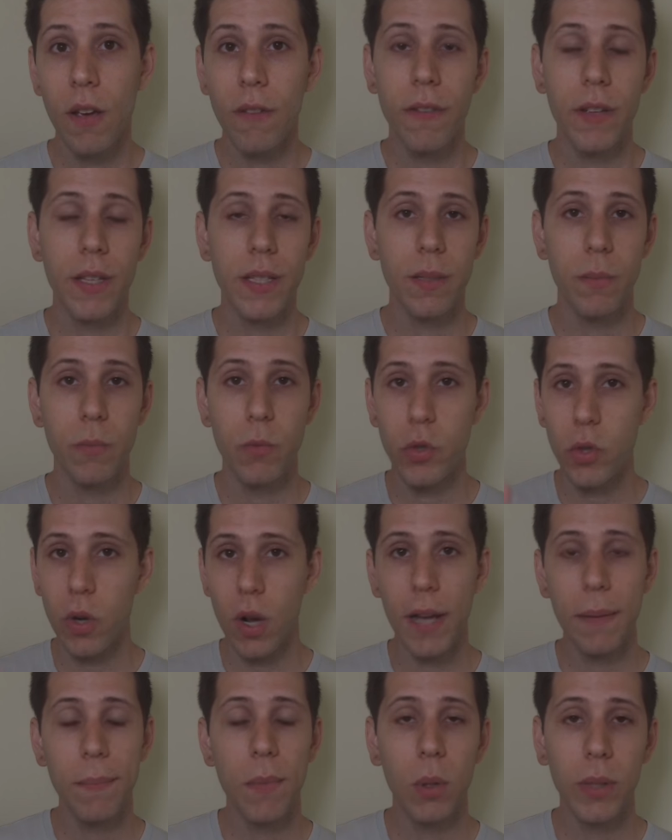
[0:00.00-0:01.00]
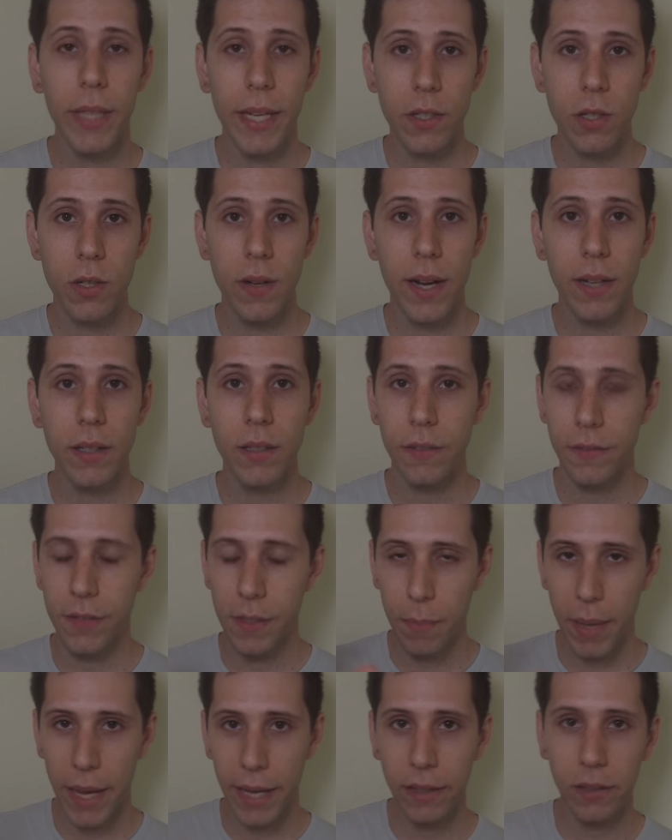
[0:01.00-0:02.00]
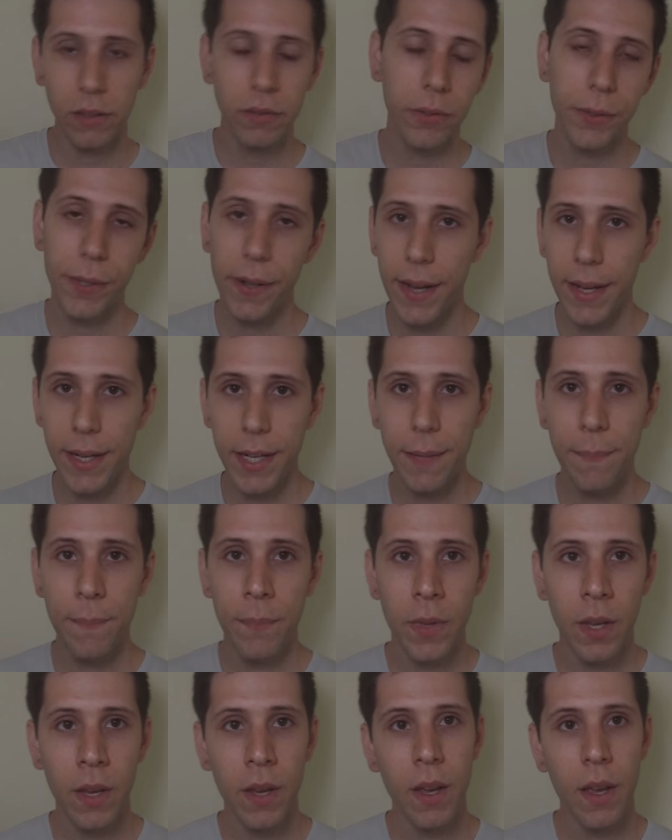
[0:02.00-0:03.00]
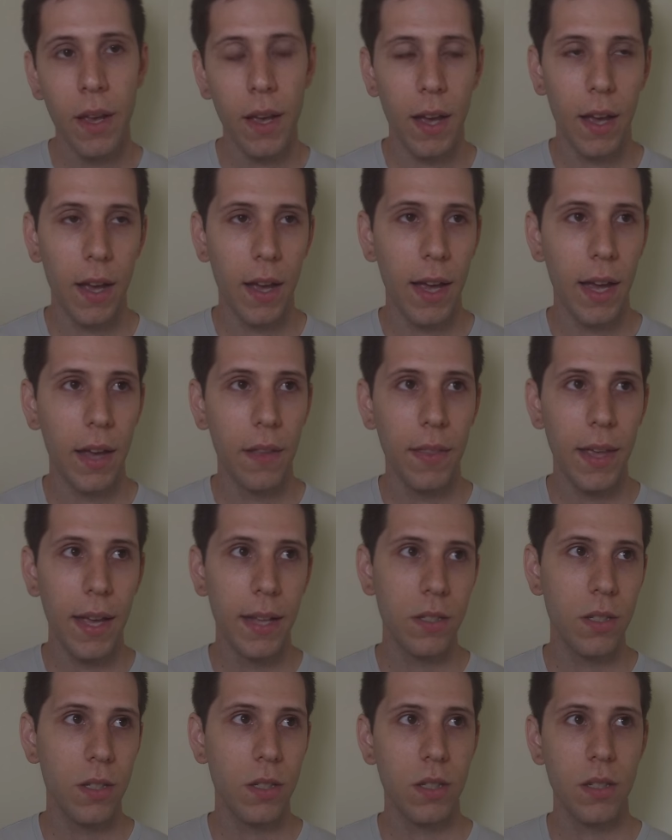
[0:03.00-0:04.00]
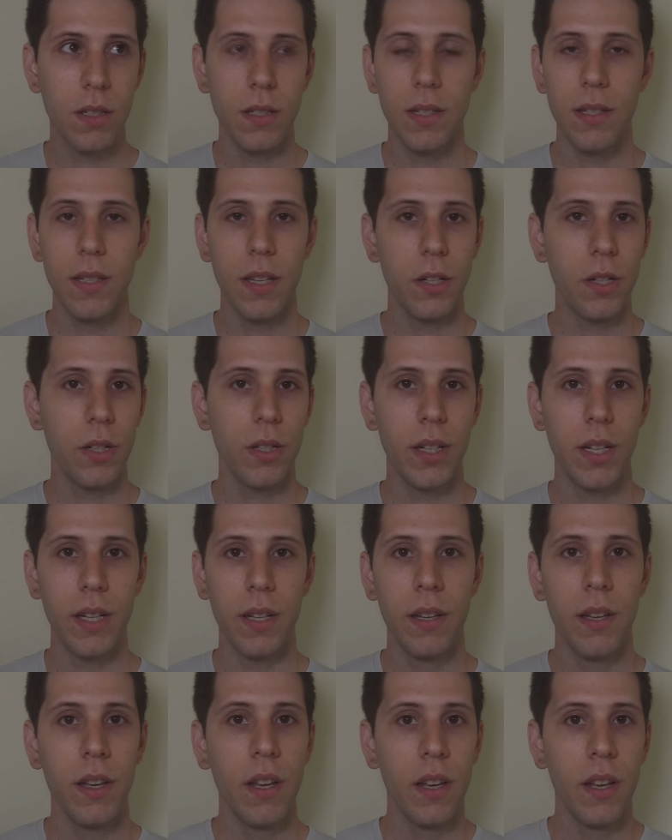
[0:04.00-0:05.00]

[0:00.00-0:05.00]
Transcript: for some dried malt extract of the pale variety. Uh, and that's just essentially